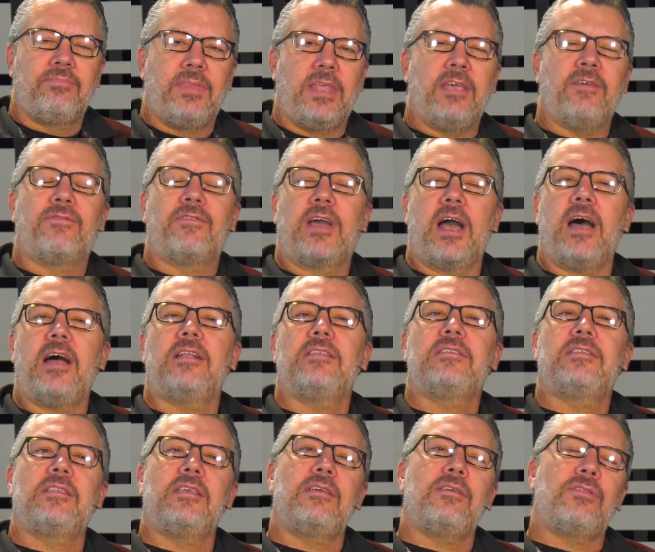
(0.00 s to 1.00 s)
If
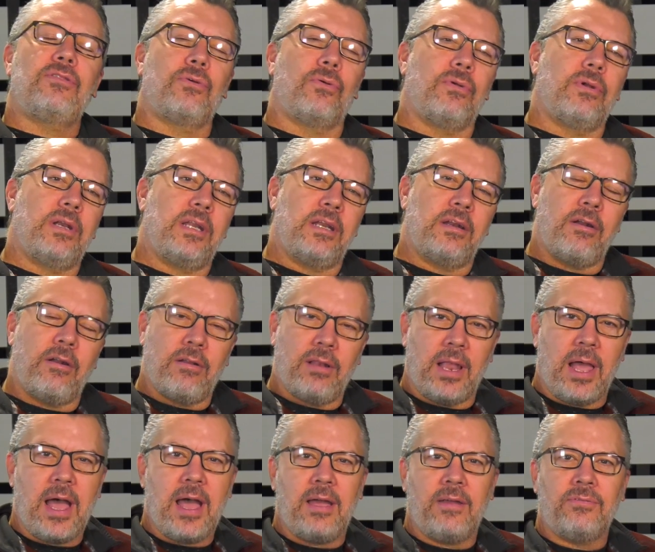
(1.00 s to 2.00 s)
God's the authority in our
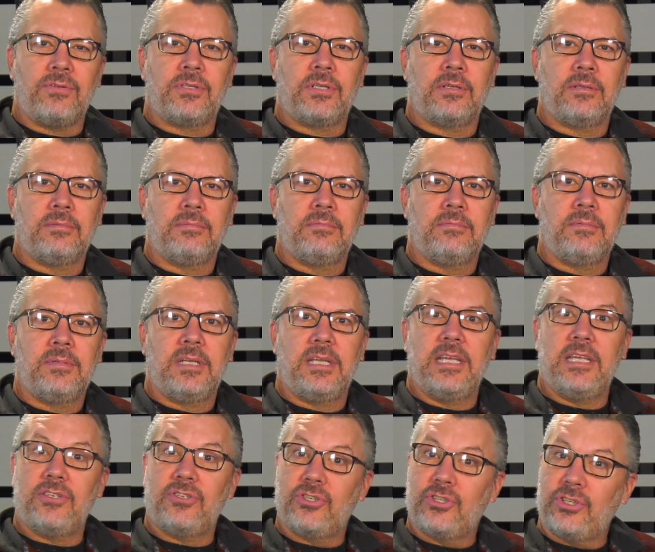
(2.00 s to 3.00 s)
lives,
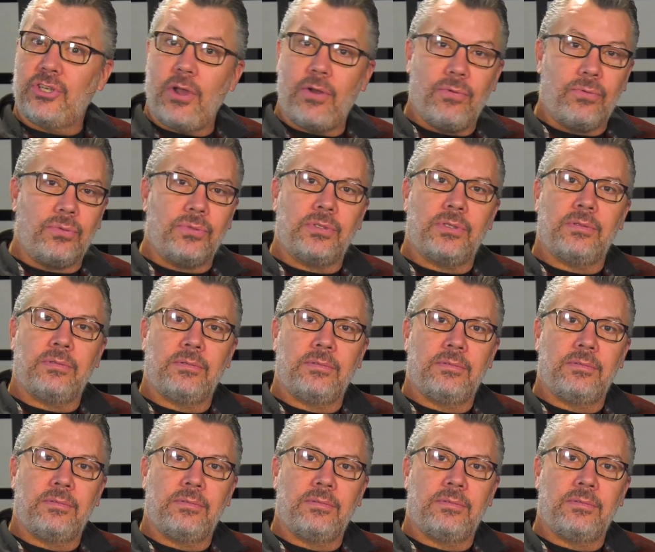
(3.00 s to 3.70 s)
it shows.